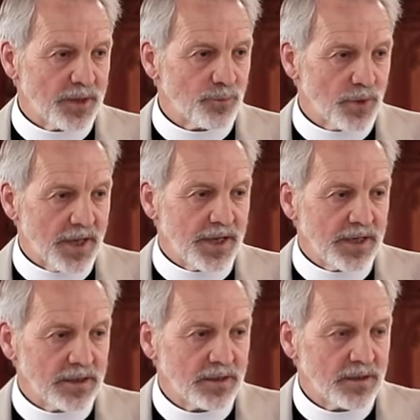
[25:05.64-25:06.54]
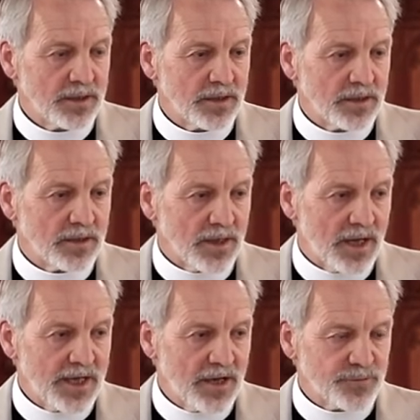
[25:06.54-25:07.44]
and pray,
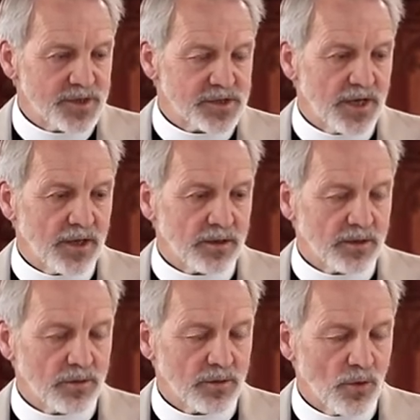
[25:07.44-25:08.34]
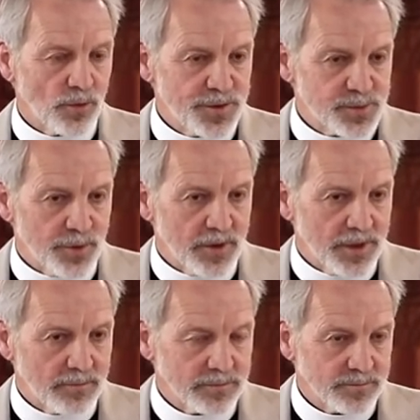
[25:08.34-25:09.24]
I have to say, Holy
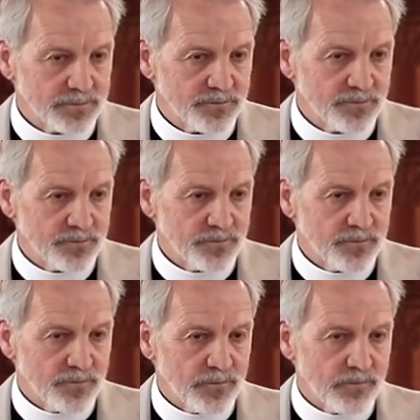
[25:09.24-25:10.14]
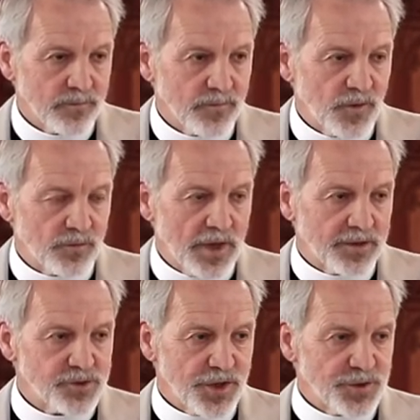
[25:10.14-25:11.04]
Spirit, you've
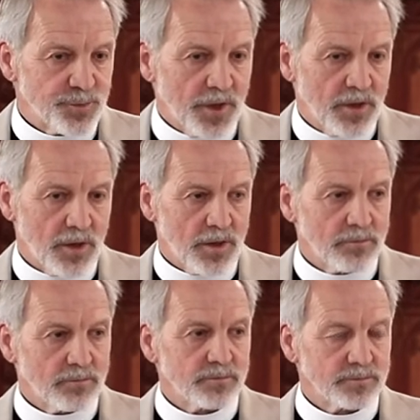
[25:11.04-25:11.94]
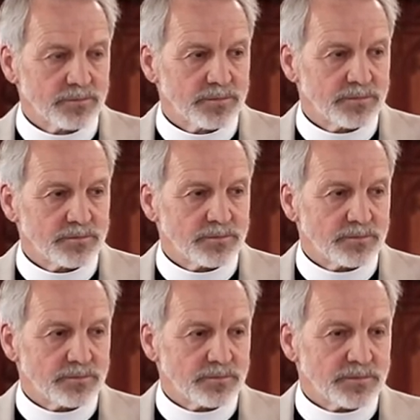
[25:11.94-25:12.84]
got to change my heart.
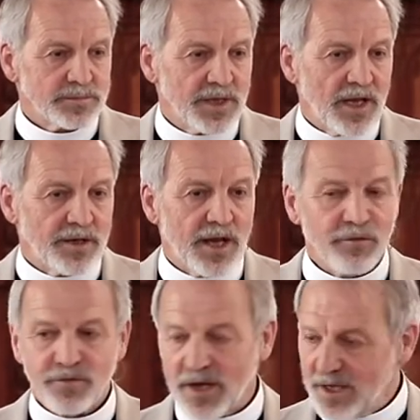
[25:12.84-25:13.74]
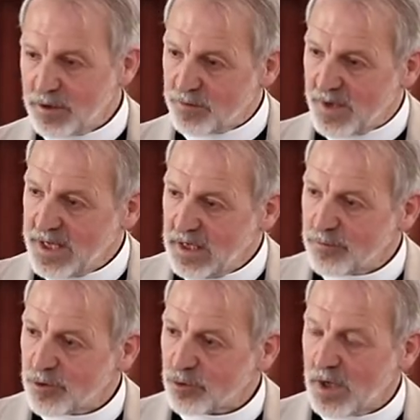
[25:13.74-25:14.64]
And I find if I
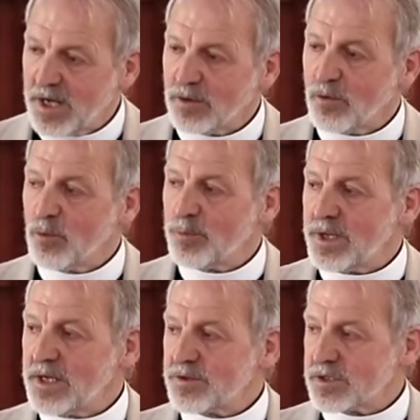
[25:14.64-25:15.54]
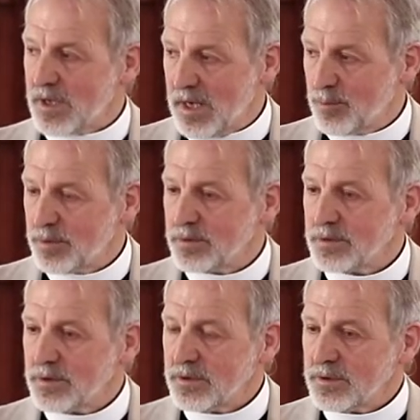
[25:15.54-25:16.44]
even try to obey and stop,
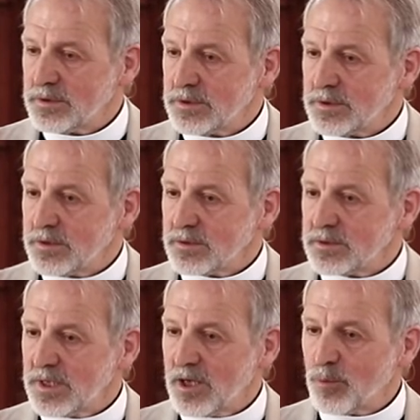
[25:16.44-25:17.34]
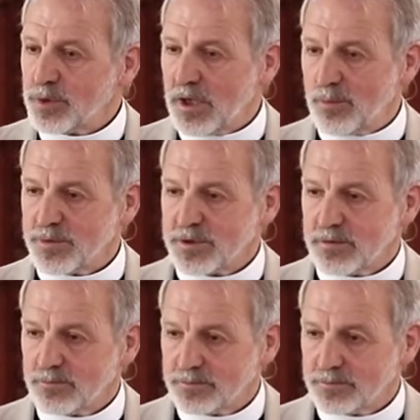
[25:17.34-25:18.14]
the help comes.